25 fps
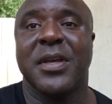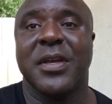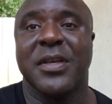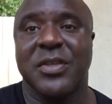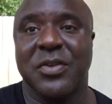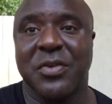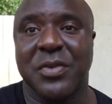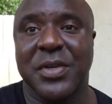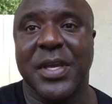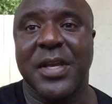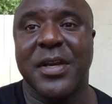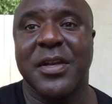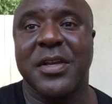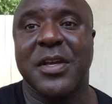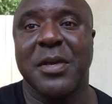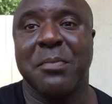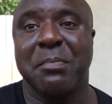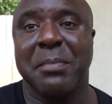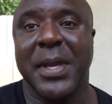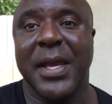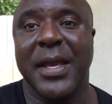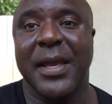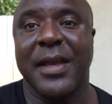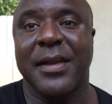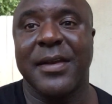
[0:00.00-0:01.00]
You'll get a good
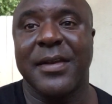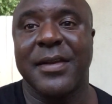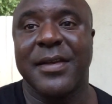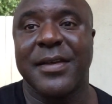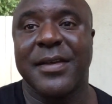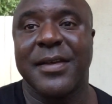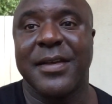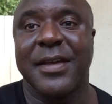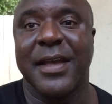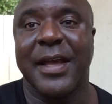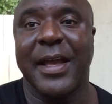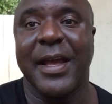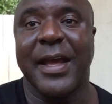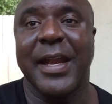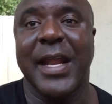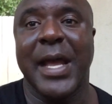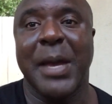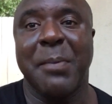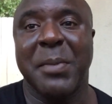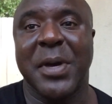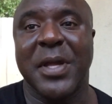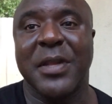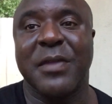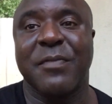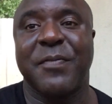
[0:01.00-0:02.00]
man, and
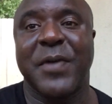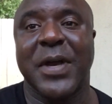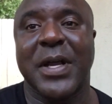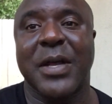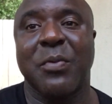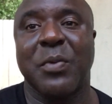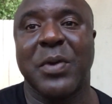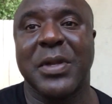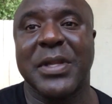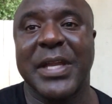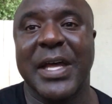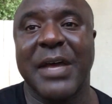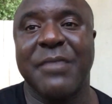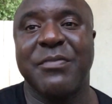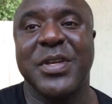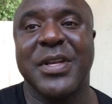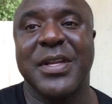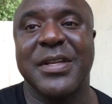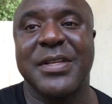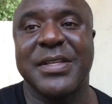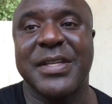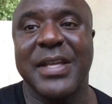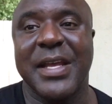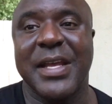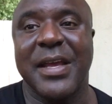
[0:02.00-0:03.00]
that motherfucker will love you
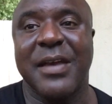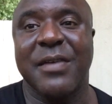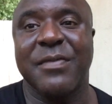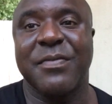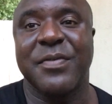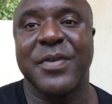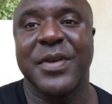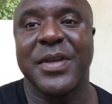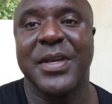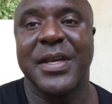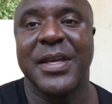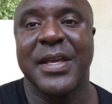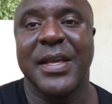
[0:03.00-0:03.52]
to death,